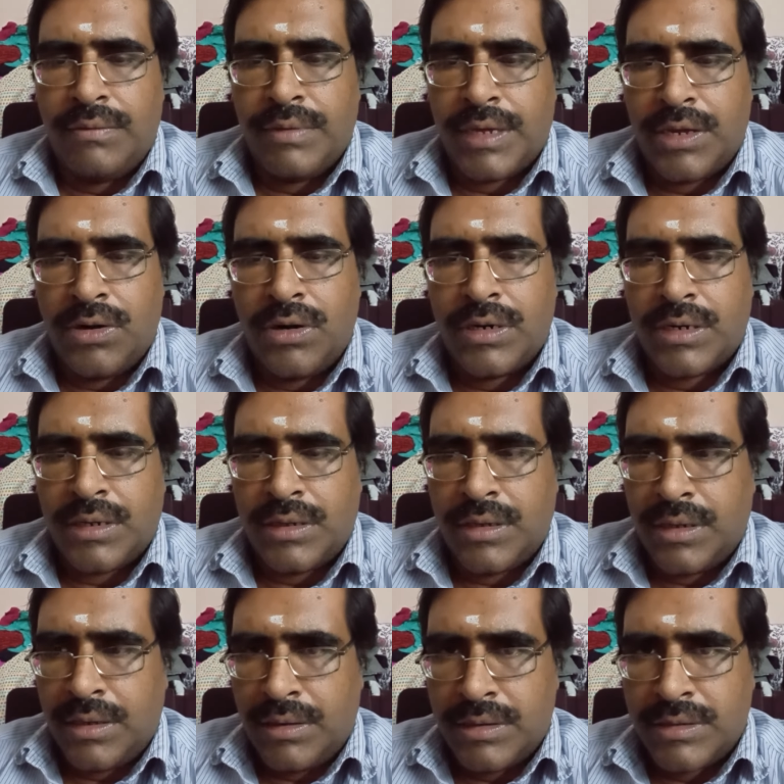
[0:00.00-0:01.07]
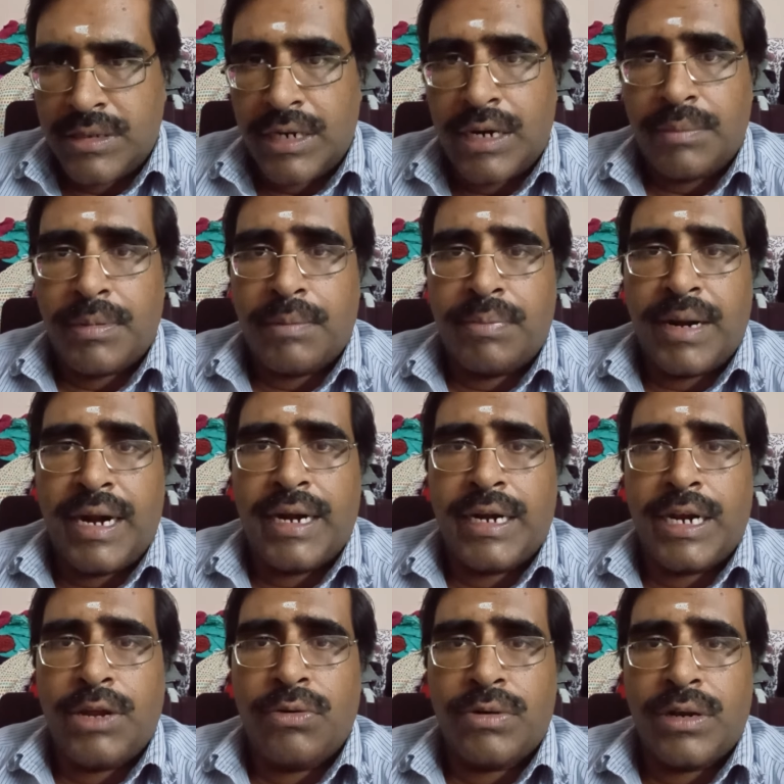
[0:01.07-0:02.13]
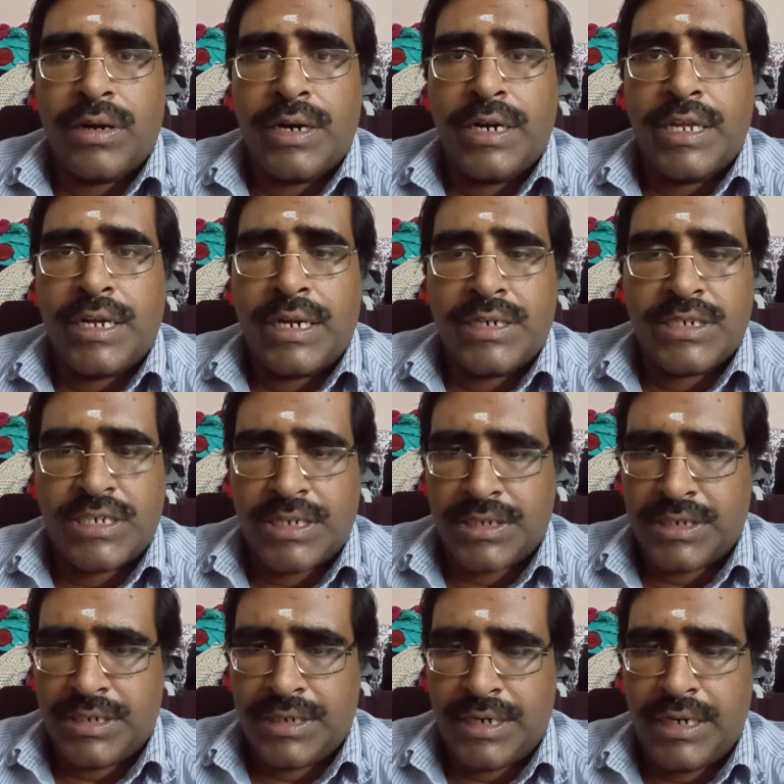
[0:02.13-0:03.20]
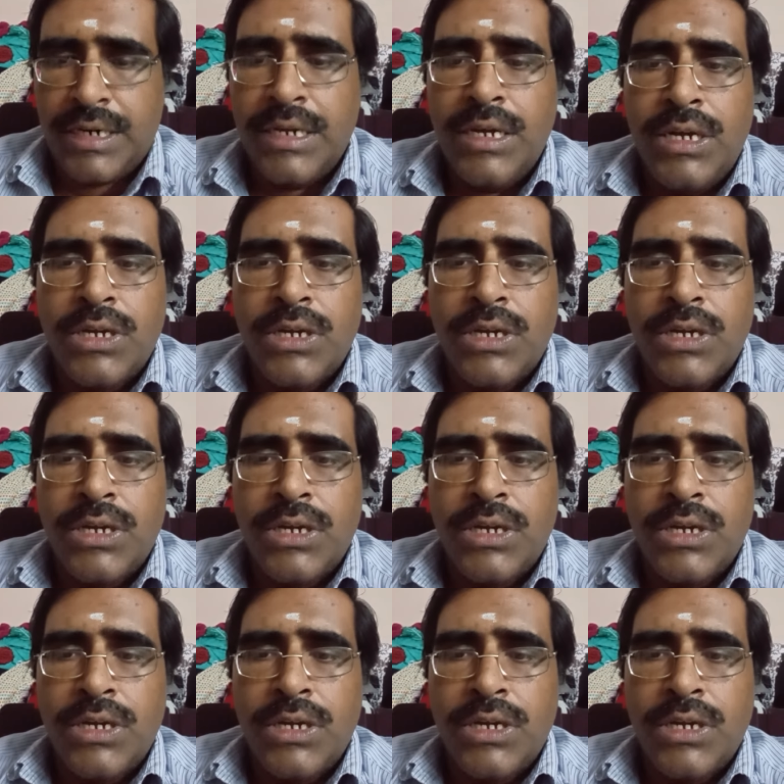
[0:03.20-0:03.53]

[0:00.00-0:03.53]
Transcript: We cannot set up a plant layout or any construction, right?